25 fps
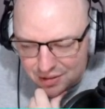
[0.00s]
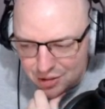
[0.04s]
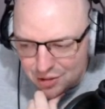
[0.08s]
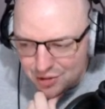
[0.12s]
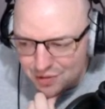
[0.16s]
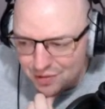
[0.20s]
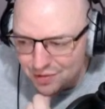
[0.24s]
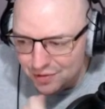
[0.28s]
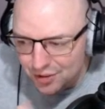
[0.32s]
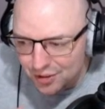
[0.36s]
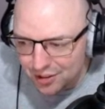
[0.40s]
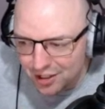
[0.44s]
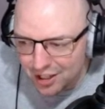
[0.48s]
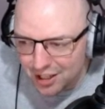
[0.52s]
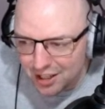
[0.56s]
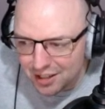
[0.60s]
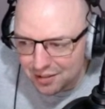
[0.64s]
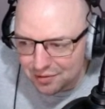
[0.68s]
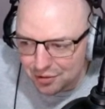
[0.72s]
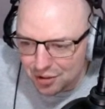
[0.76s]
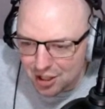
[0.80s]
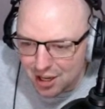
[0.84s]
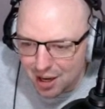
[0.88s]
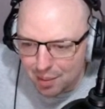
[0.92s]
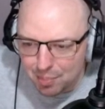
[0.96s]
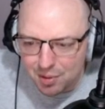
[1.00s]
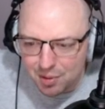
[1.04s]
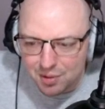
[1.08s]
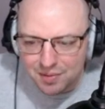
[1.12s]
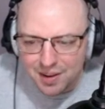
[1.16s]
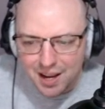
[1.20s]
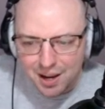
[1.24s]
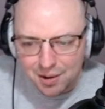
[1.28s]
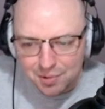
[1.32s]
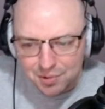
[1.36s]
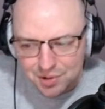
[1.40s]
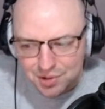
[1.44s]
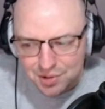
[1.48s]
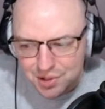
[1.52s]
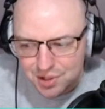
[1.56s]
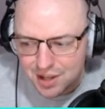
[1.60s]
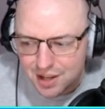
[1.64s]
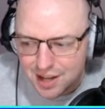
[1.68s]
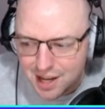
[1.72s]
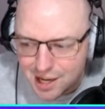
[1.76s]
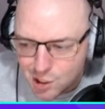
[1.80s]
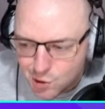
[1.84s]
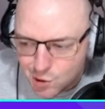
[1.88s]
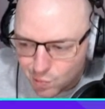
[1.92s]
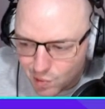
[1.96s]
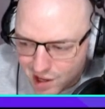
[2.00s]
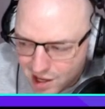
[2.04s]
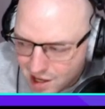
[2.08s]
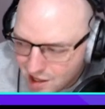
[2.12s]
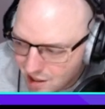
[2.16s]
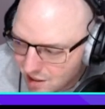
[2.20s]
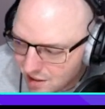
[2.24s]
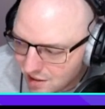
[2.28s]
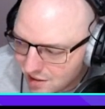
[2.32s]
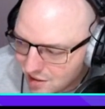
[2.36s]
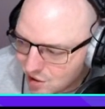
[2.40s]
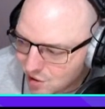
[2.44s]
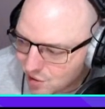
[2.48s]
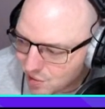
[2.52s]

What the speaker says: Just for a couple of hours each week